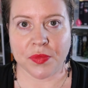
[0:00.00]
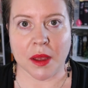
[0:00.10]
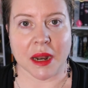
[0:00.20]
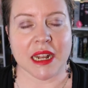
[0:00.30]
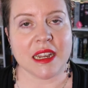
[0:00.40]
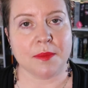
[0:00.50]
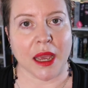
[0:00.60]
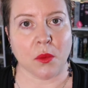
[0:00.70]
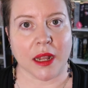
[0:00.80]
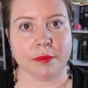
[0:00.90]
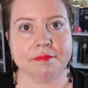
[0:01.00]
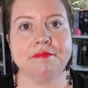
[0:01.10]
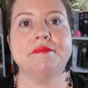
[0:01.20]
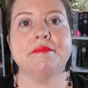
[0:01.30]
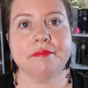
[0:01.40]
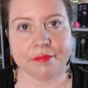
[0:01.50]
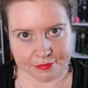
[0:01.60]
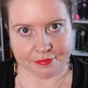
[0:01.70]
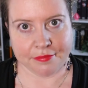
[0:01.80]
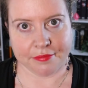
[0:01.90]
But I need to make one.
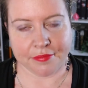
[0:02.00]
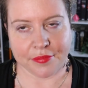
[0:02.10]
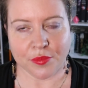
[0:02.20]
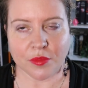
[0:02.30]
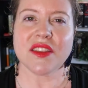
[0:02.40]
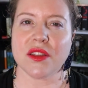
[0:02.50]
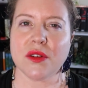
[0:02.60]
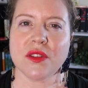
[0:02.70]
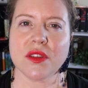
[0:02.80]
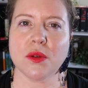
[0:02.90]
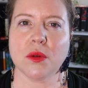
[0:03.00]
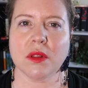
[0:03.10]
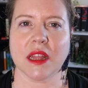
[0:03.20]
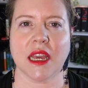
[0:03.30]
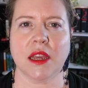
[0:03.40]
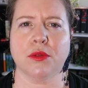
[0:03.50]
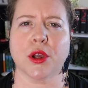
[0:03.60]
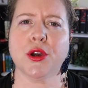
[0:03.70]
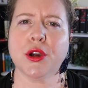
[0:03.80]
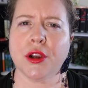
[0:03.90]
So those are all the
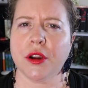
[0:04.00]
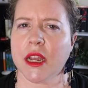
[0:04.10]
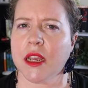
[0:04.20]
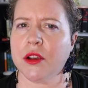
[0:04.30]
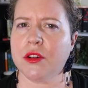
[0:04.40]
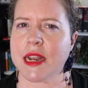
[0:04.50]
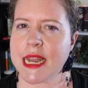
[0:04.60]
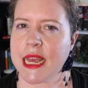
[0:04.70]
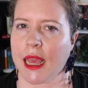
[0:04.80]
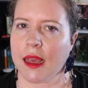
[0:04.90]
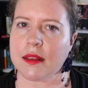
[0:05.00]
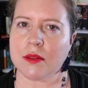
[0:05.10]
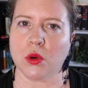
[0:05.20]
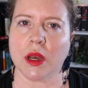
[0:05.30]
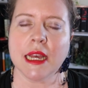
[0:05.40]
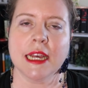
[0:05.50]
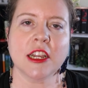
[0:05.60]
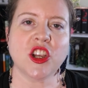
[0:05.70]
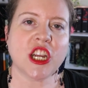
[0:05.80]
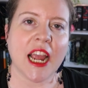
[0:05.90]
recurring critiques or
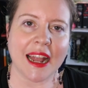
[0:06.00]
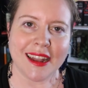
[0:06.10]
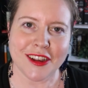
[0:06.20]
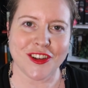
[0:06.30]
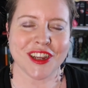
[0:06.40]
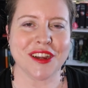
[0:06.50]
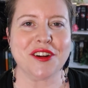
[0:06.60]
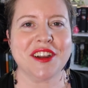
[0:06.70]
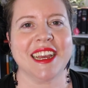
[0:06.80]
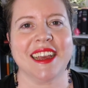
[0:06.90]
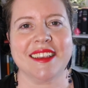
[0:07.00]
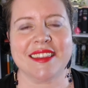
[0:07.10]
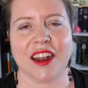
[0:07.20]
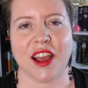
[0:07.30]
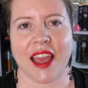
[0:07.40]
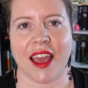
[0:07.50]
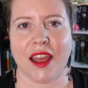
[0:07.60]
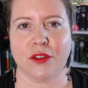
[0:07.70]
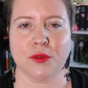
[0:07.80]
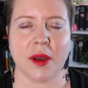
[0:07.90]
challenging critiques that I
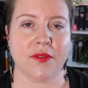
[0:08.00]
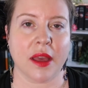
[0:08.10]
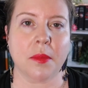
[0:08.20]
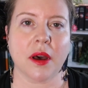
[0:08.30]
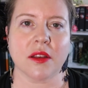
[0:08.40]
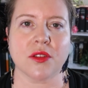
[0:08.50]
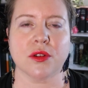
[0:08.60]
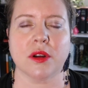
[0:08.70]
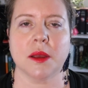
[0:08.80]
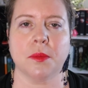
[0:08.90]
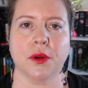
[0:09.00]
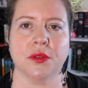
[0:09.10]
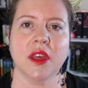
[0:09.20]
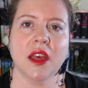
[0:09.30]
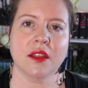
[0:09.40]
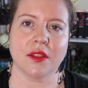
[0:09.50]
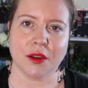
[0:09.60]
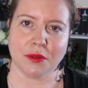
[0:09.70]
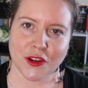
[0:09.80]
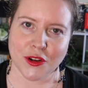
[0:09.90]
had for my vampire story, both
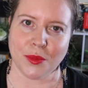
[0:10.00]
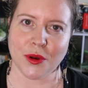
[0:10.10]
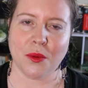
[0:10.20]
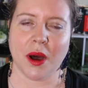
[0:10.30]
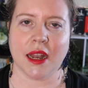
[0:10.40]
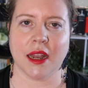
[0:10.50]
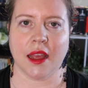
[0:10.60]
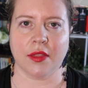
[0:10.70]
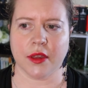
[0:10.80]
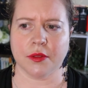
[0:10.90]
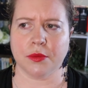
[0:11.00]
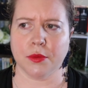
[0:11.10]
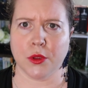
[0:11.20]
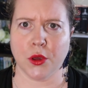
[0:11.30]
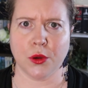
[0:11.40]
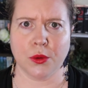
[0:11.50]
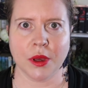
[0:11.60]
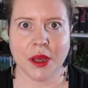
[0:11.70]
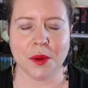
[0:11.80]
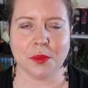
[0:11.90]
the original book one and the
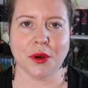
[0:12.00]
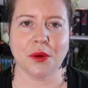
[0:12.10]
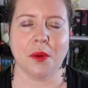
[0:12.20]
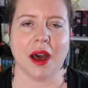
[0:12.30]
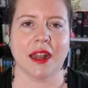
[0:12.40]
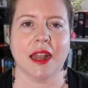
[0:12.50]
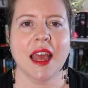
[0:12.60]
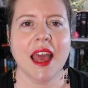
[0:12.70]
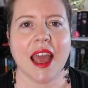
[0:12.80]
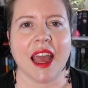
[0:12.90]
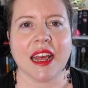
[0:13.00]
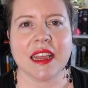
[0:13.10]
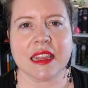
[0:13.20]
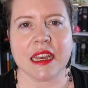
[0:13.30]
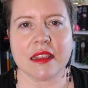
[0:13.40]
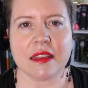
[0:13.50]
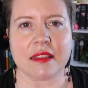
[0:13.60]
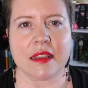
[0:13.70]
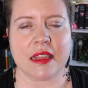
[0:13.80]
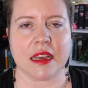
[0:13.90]
new book one. And I think
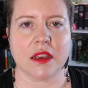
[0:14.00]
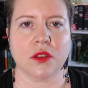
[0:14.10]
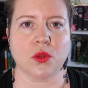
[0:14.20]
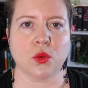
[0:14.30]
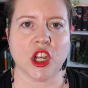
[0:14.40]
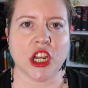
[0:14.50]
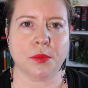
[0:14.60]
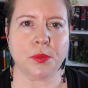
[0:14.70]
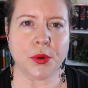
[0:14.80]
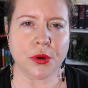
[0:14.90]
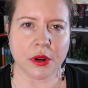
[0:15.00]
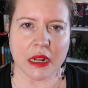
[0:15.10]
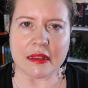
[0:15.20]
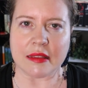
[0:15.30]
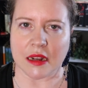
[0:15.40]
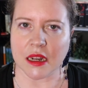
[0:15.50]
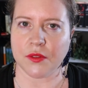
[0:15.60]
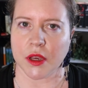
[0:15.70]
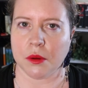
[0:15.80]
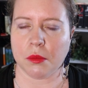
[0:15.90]
these are things which are pretty
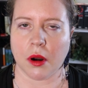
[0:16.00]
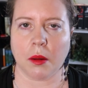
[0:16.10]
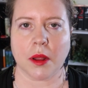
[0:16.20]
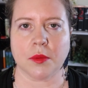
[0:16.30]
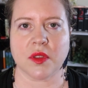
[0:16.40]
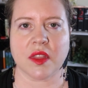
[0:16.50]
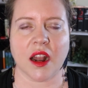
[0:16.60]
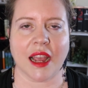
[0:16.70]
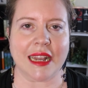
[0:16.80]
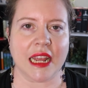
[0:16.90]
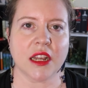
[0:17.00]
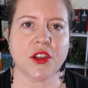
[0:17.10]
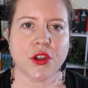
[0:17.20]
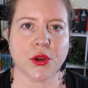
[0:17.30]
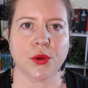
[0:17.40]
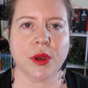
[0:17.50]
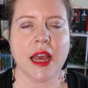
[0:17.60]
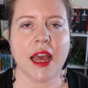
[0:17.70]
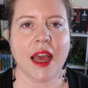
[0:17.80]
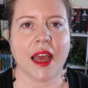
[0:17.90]
significant problems that I need to
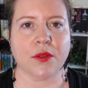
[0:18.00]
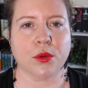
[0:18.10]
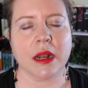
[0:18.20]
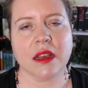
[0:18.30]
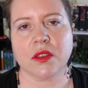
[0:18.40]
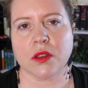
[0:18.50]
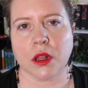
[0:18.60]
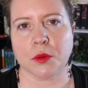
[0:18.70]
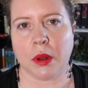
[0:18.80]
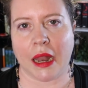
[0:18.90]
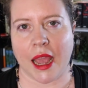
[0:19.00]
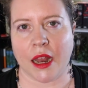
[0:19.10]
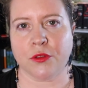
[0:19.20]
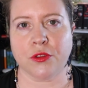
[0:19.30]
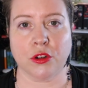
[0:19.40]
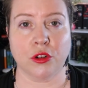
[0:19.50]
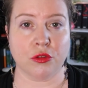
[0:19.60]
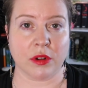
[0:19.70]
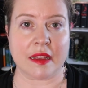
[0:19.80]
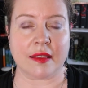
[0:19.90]
have a really solid plan for
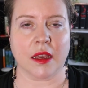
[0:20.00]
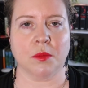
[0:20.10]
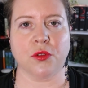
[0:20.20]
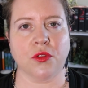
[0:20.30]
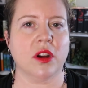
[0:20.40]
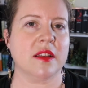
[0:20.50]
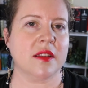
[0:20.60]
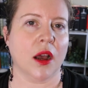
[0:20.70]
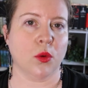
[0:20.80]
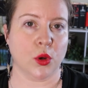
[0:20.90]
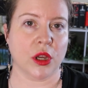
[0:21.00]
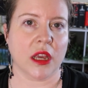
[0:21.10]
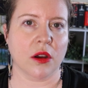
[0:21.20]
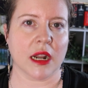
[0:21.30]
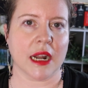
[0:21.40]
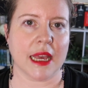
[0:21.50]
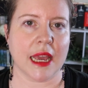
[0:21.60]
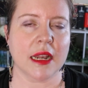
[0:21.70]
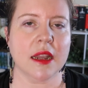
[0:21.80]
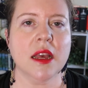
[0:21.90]
addressing before I start working on it
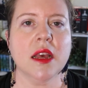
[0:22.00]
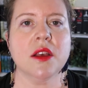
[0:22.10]
again.